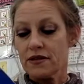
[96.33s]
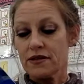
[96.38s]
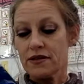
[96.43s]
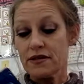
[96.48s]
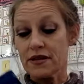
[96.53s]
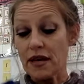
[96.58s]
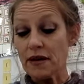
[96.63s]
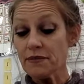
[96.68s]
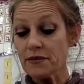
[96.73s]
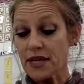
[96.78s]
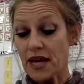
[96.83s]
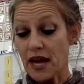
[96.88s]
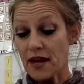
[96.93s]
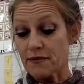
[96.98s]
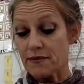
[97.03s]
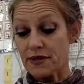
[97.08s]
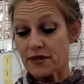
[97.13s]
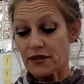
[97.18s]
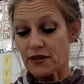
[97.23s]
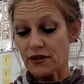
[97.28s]

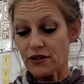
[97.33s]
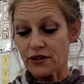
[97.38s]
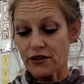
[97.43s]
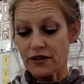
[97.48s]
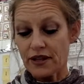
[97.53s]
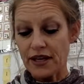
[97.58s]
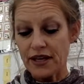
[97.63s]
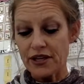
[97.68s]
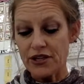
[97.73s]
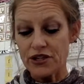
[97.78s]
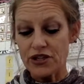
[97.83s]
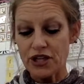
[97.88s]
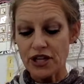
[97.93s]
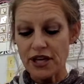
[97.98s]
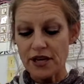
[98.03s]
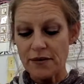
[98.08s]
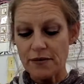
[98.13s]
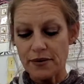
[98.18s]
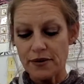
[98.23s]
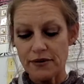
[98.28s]
Sometimes it looked like a
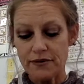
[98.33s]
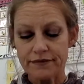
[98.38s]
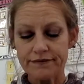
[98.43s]
sheep,